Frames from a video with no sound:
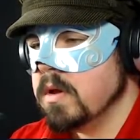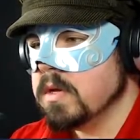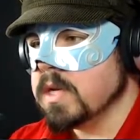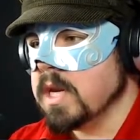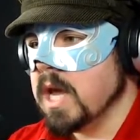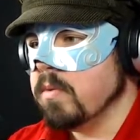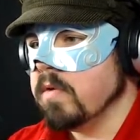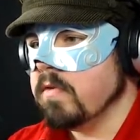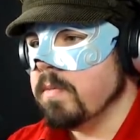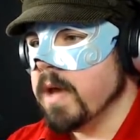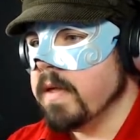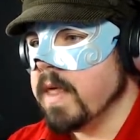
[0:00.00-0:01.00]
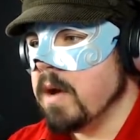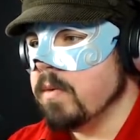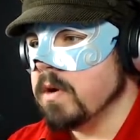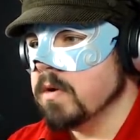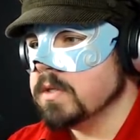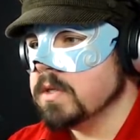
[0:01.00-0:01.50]
So now we've repaired that.
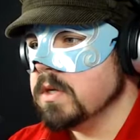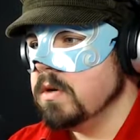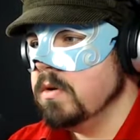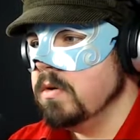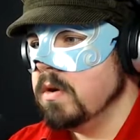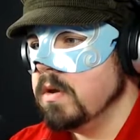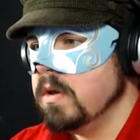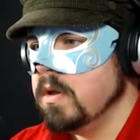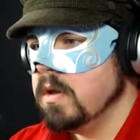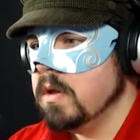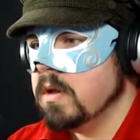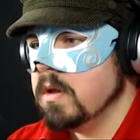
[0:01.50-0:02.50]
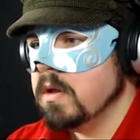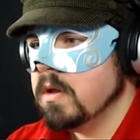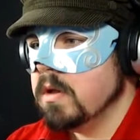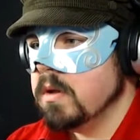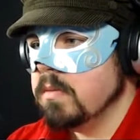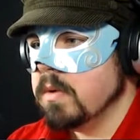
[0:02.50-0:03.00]
We've got 2
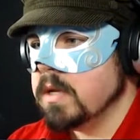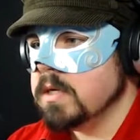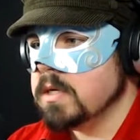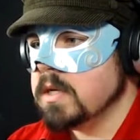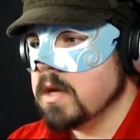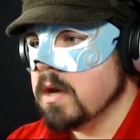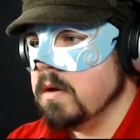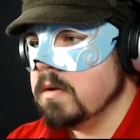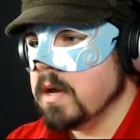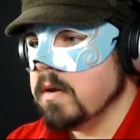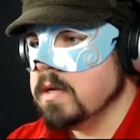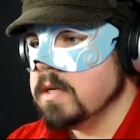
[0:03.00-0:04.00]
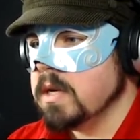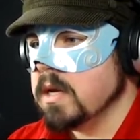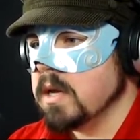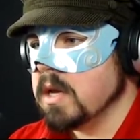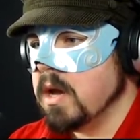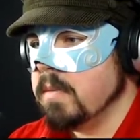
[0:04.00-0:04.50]
places to go. Now, is he
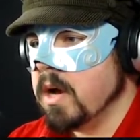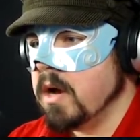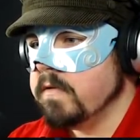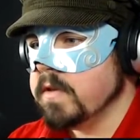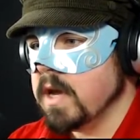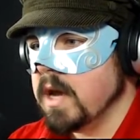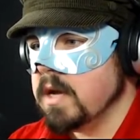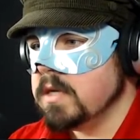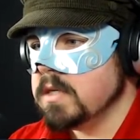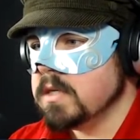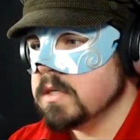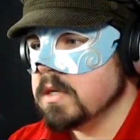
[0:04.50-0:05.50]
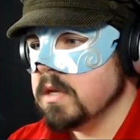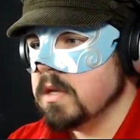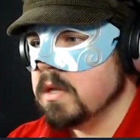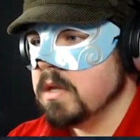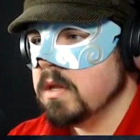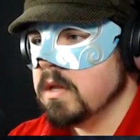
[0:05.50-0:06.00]
going to come after us?
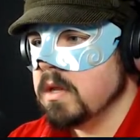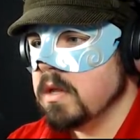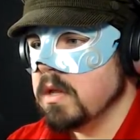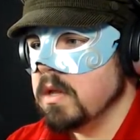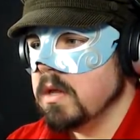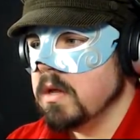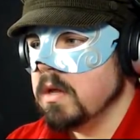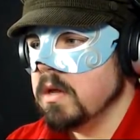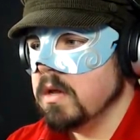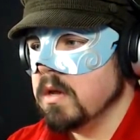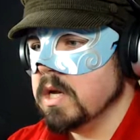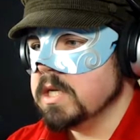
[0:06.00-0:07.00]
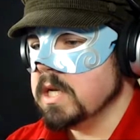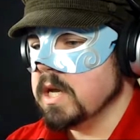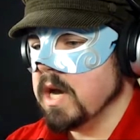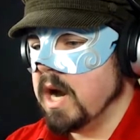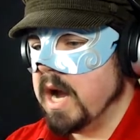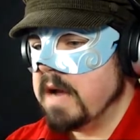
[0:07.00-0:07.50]
Is he going
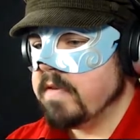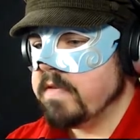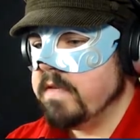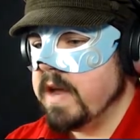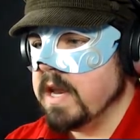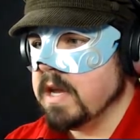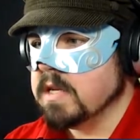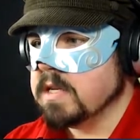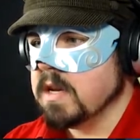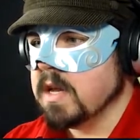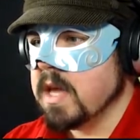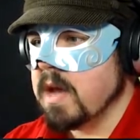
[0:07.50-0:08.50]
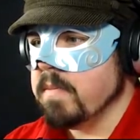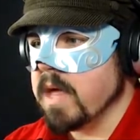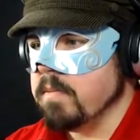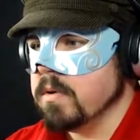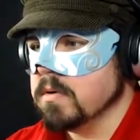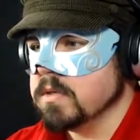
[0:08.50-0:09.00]
to... I have a feeling he's going to camp
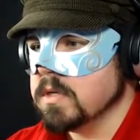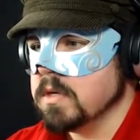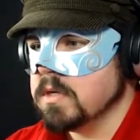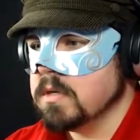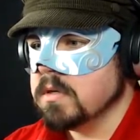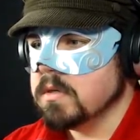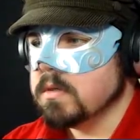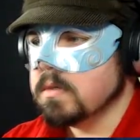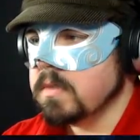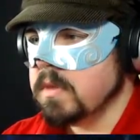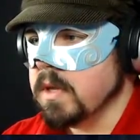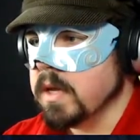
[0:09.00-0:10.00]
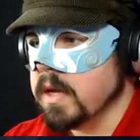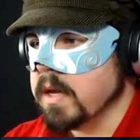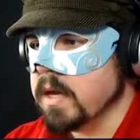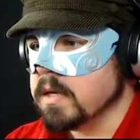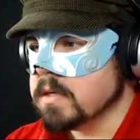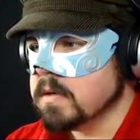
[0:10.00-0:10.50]
that poor sod. Yeah, he
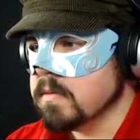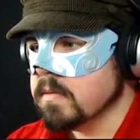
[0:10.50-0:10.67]
is.